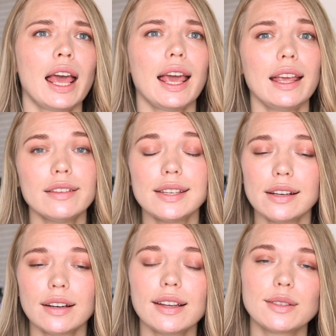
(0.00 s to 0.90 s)
And
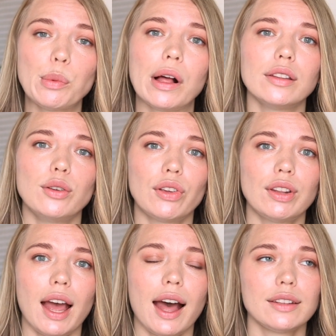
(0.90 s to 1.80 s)
here as well, you
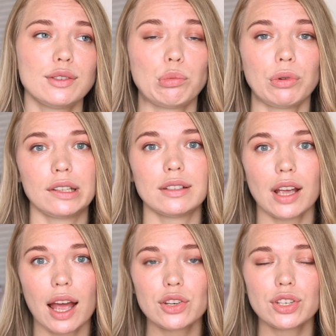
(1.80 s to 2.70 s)
can add your branded
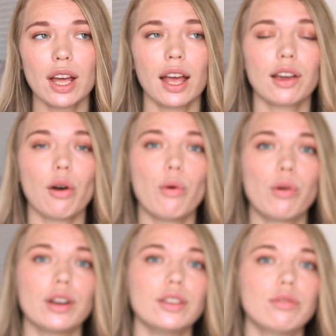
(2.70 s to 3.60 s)
hashtag,
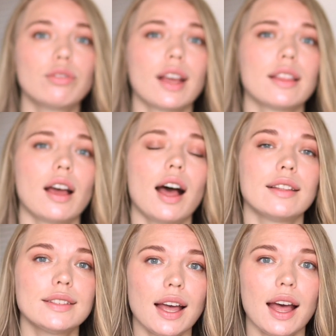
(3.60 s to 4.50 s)
or you can
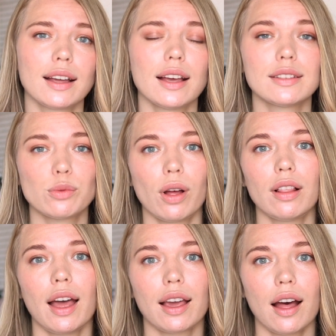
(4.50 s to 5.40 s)
tag as
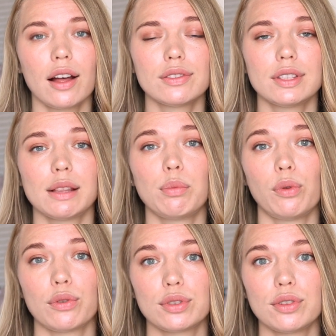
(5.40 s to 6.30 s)
well accounts that
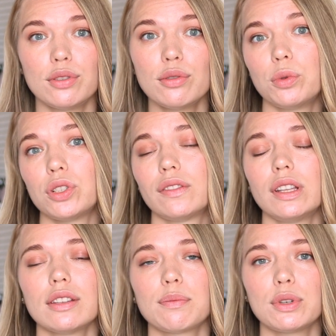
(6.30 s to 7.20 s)
belongs to you, which I
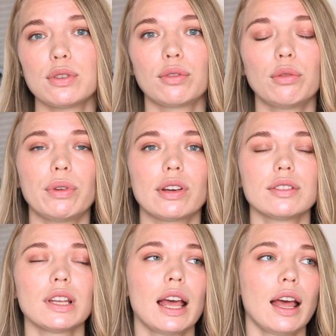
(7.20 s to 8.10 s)
think is pretty cool,
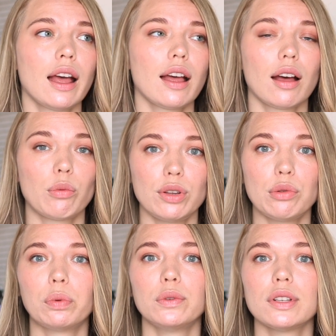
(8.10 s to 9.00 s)
because when
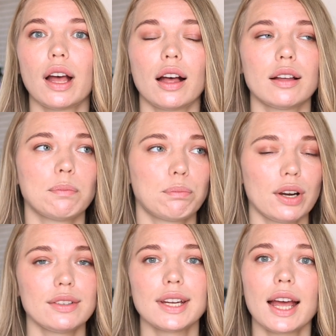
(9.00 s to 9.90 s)
you put
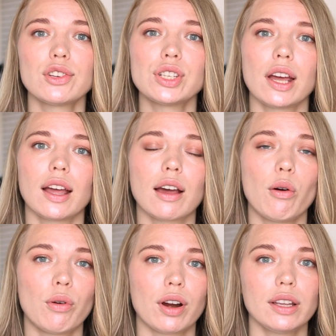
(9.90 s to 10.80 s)
branded hashtag
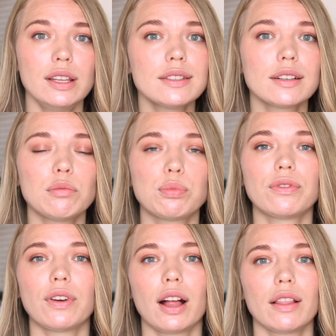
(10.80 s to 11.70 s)
or Instagram
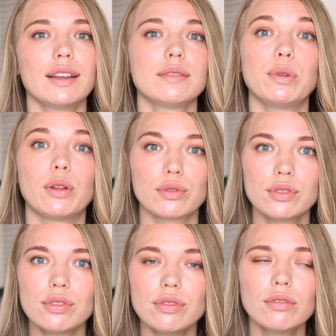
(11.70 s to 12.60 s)
profile that belongs
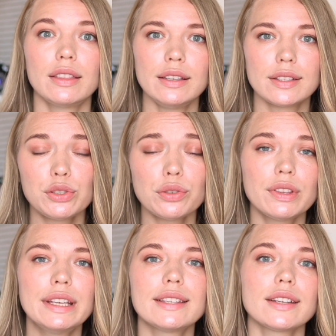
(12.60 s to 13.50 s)
to you, these two
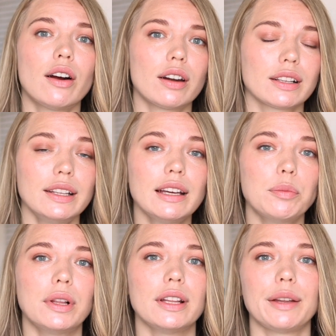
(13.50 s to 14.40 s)
things are
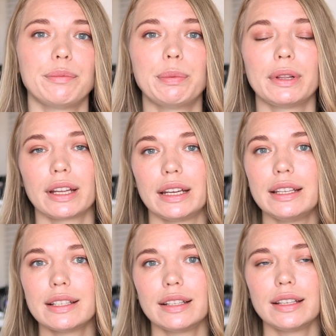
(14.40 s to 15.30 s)
clickable and people can
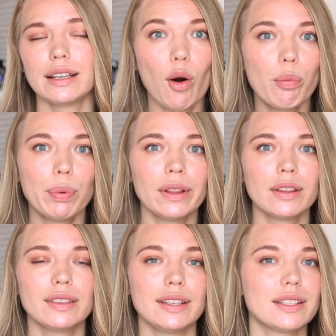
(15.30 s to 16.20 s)
easily
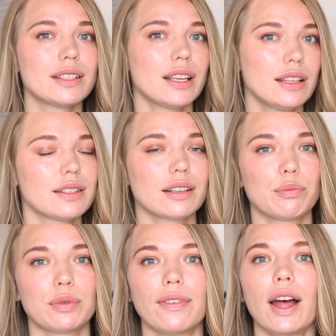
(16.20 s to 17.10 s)
open this
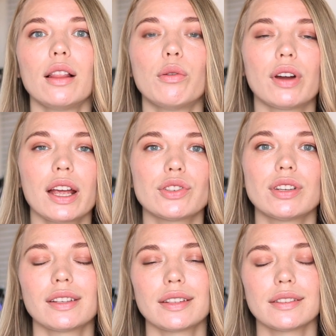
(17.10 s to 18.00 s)
Instagram profile or
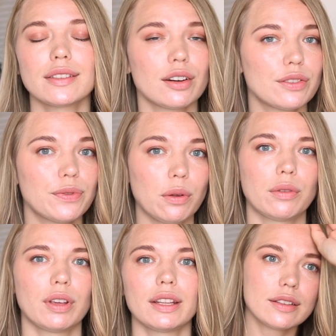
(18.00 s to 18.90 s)
hashtags and start
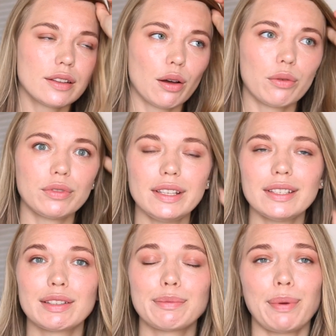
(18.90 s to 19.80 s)
following it. So
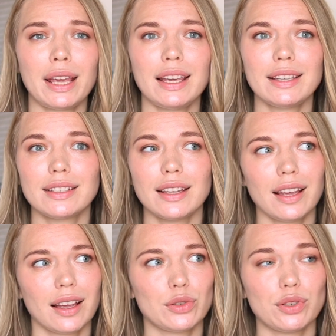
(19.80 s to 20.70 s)
this space
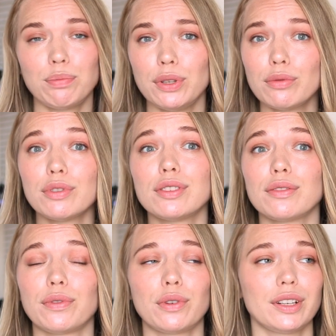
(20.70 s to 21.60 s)
should be
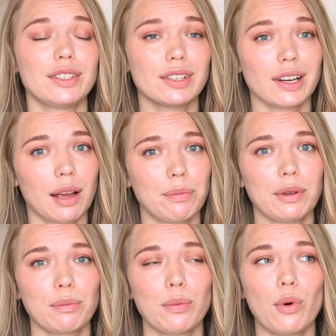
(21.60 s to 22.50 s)
used for
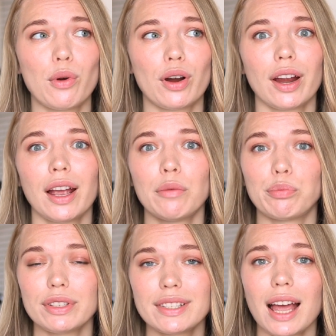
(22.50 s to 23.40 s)
describing more
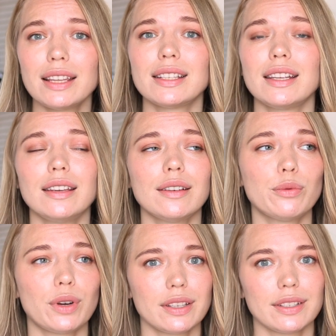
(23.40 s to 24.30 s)
precisely
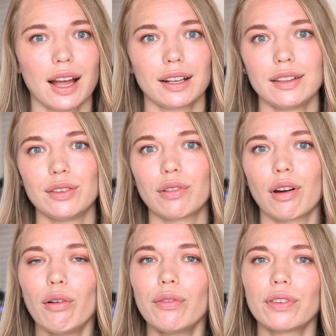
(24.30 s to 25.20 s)
what exactly you're
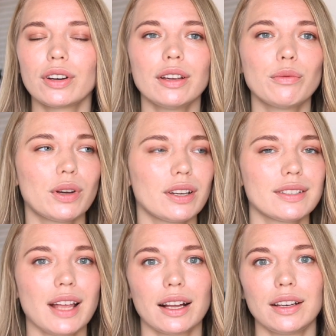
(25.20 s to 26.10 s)
offering, what
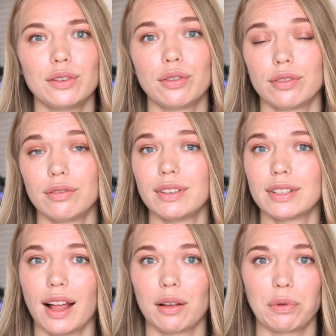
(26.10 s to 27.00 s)
exactly your unique
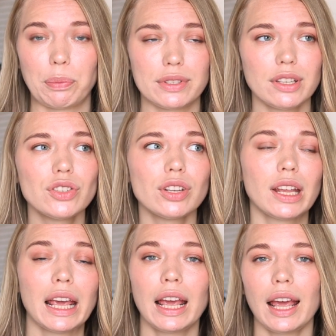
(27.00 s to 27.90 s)
selling proposition,
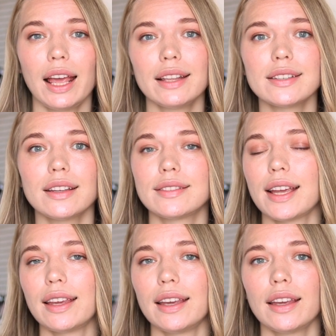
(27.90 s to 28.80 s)
and
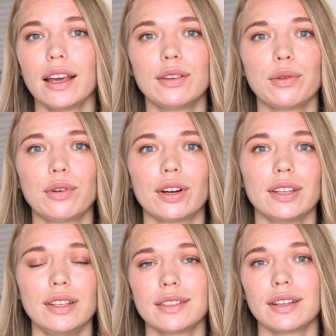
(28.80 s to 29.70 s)
tagging your
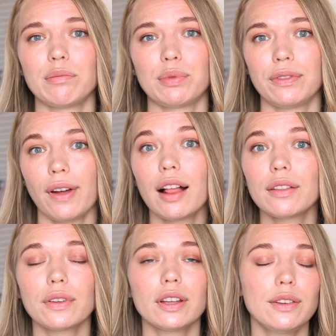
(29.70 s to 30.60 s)
Instagram
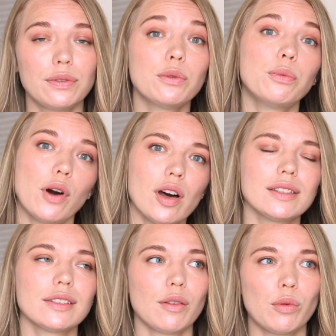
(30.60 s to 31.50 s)
profile if you
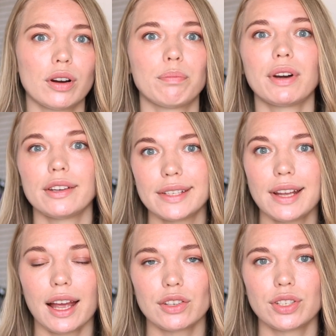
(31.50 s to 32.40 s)
want, or branded
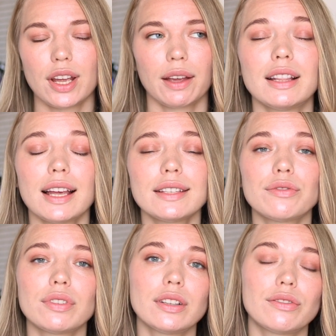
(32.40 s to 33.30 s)
hashtag. The
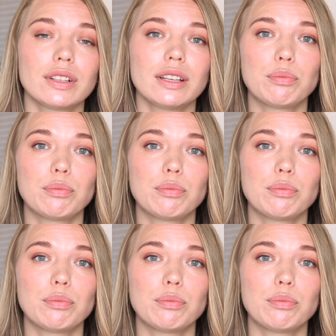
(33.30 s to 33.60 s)
last really